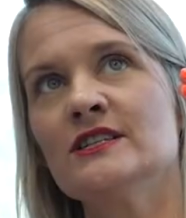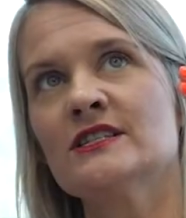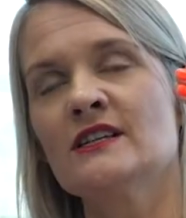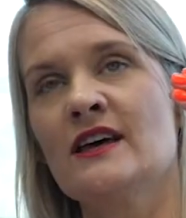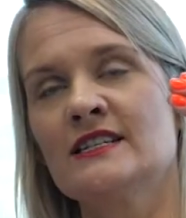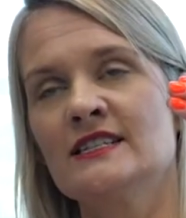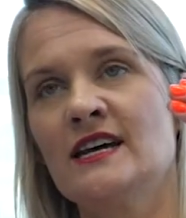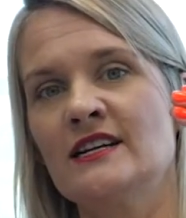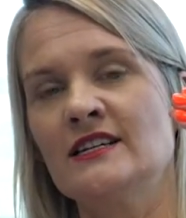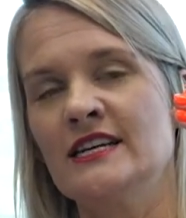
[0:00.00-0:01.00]
to select
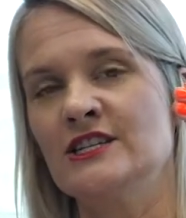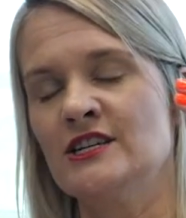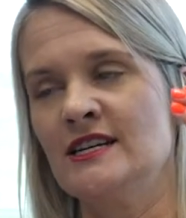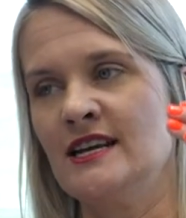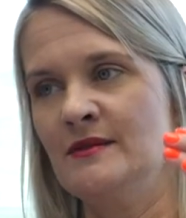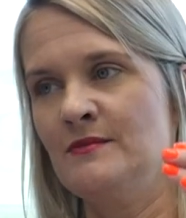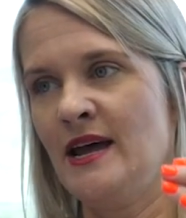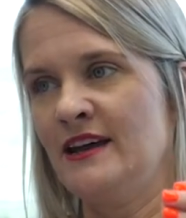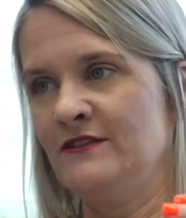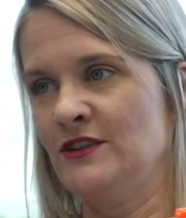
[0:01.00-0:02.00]
title agent and
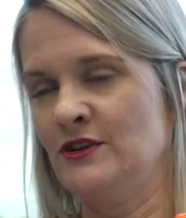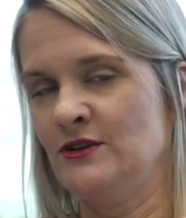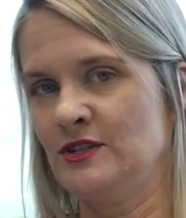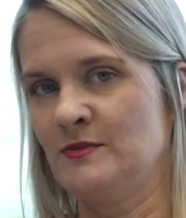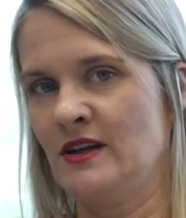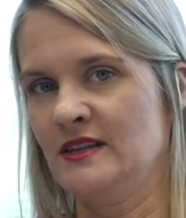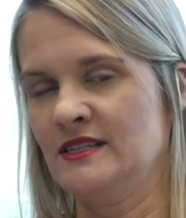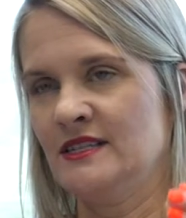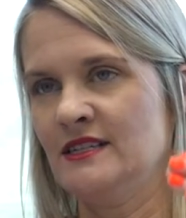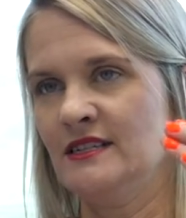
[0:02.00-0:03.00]
pay for the owner's
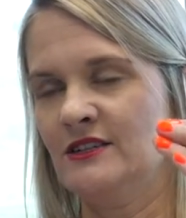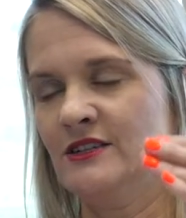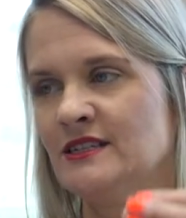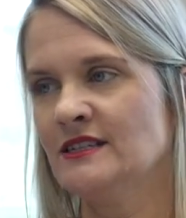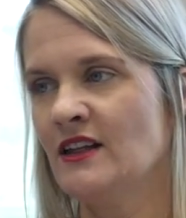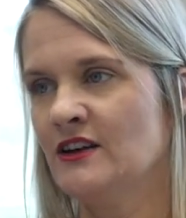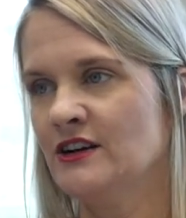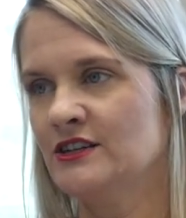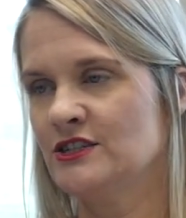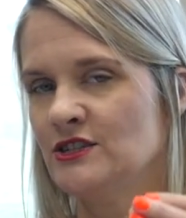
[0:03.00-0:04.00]
policy, or
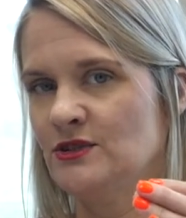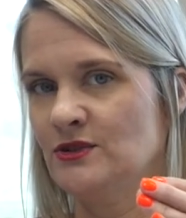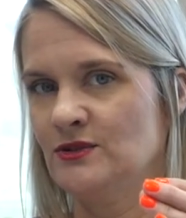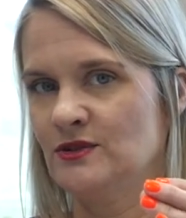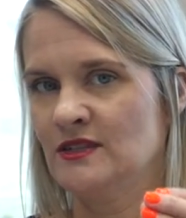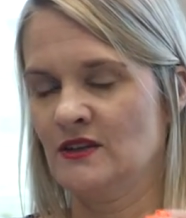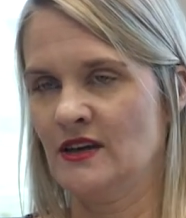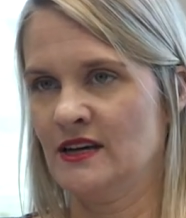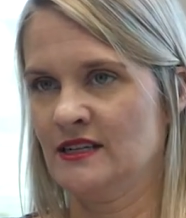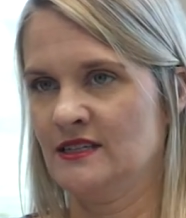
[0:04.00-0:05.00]
seller to
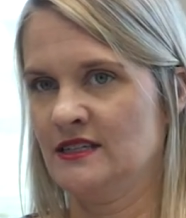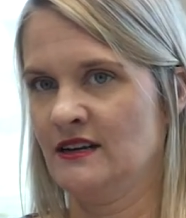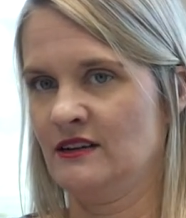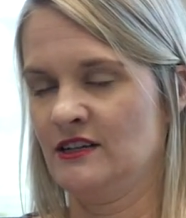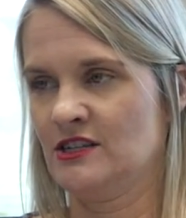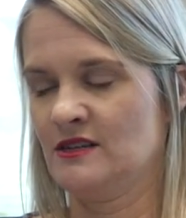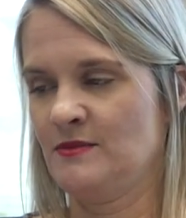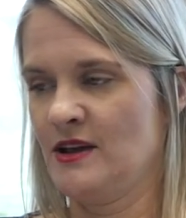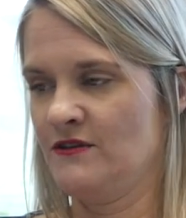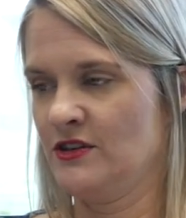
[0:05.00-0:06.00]
select title agent and
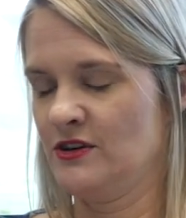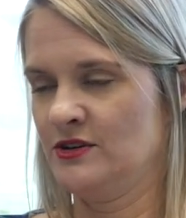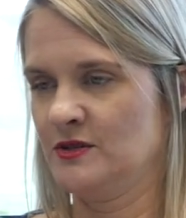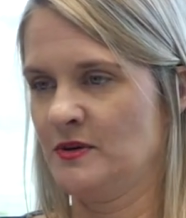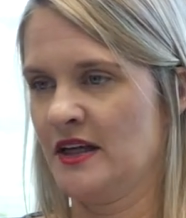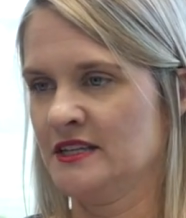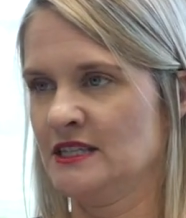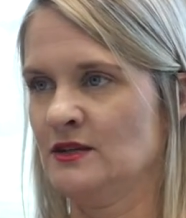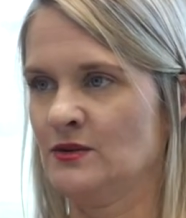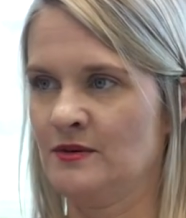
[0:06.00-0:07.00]
pay for the owner's
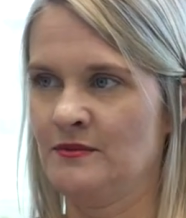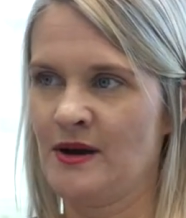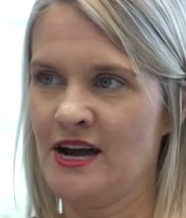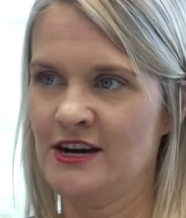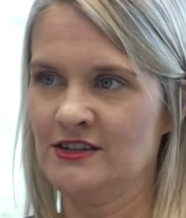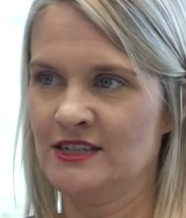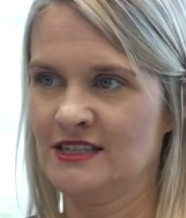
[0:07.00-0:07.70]
policy, or buyer to